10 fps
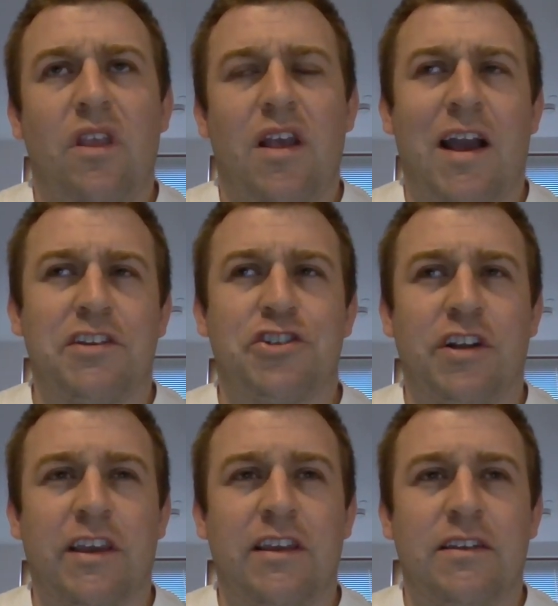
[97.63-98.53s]

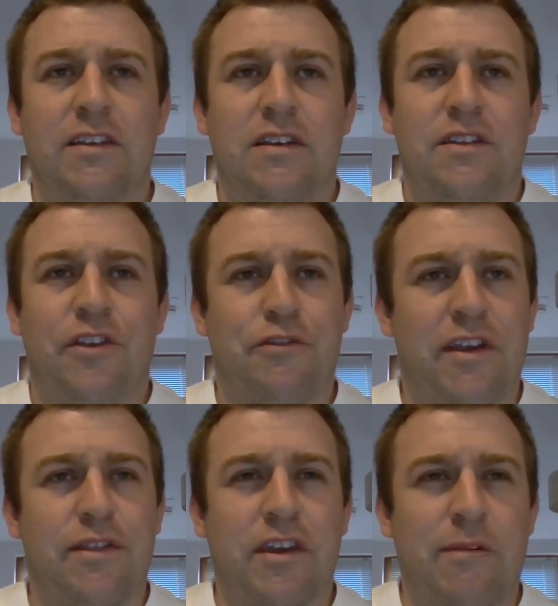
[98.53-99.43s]
actually the
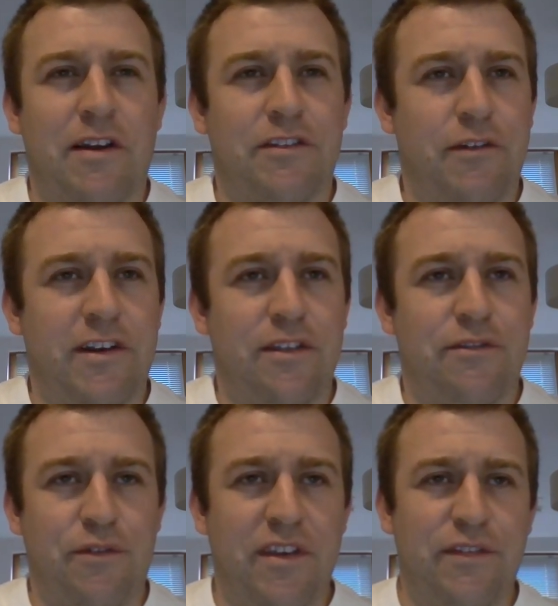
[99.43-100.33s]
great thing about doing it
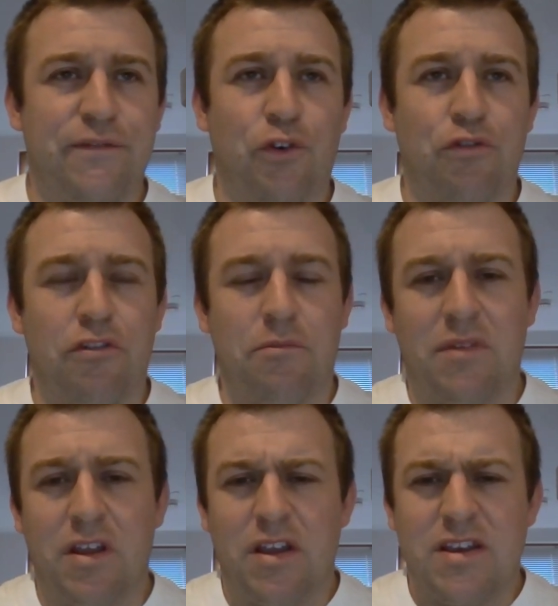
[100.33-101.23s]
through this forum
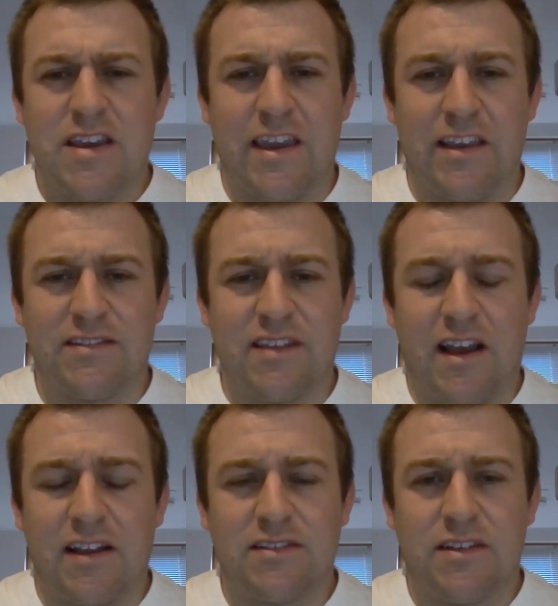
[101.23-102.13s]
is
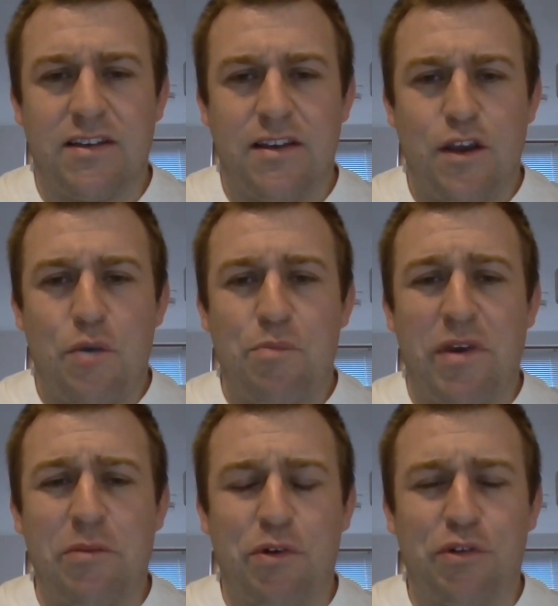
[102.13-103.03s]
that
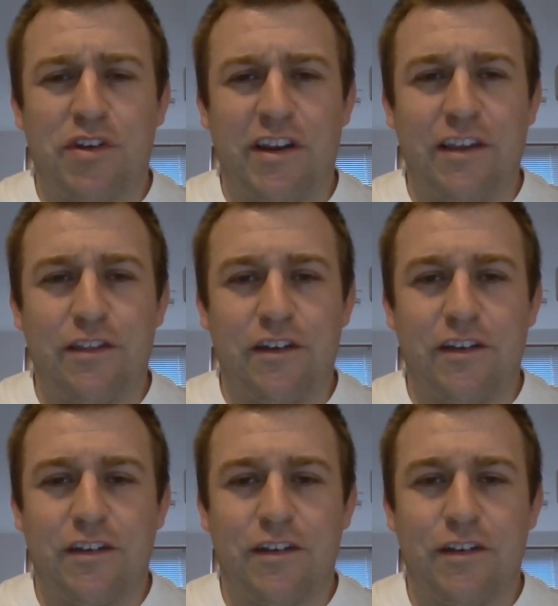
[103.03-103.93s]
people can
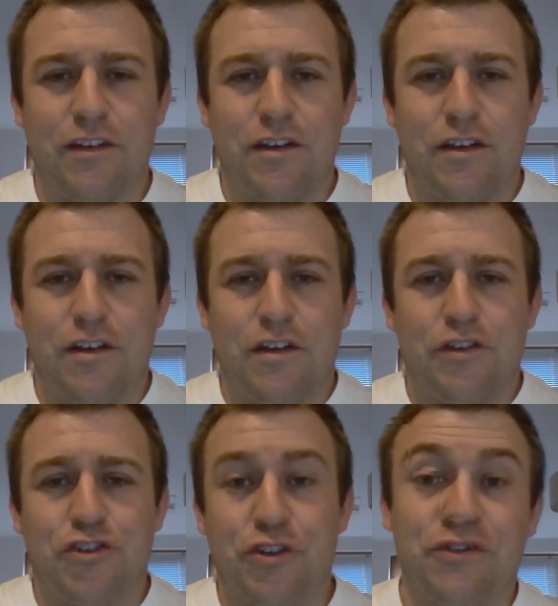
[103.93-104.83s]
either
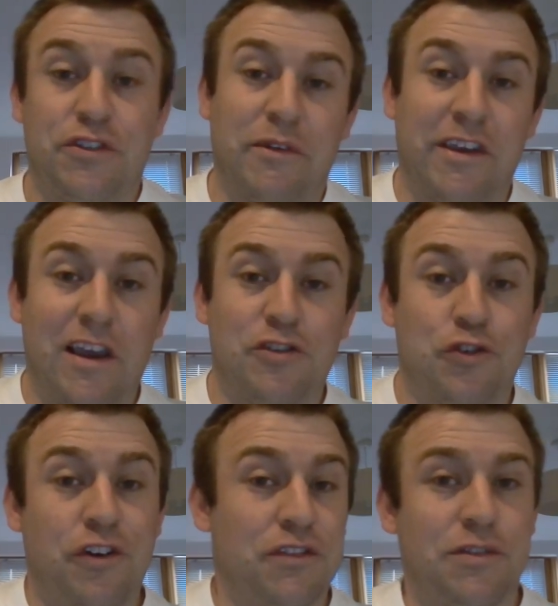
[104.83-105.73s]
choose to engage
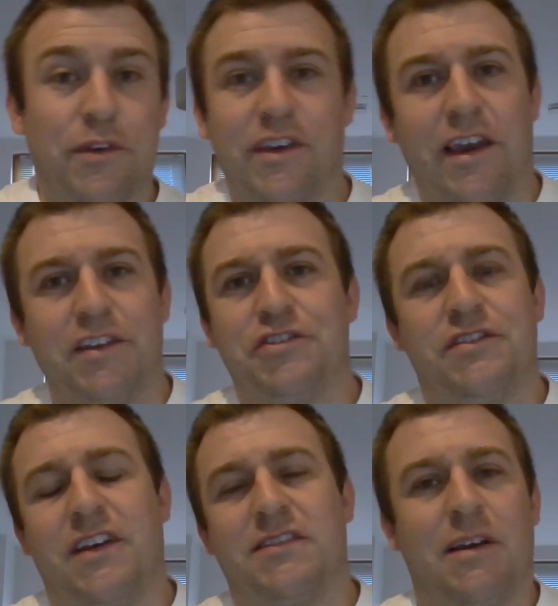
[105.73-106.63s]
or not to engage,
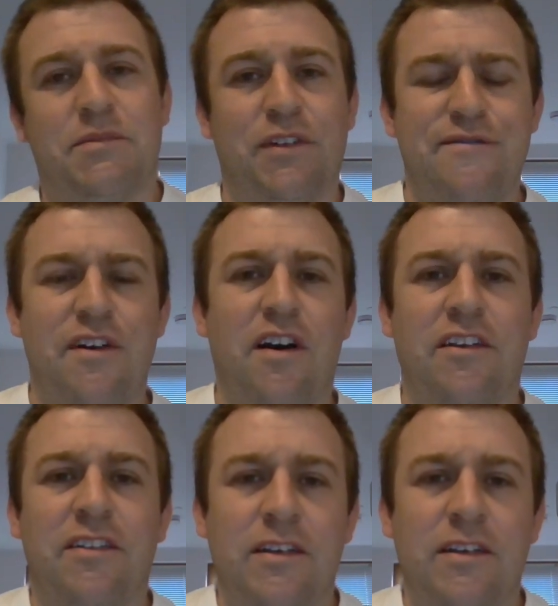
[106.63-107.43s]
and that's absolutely fine.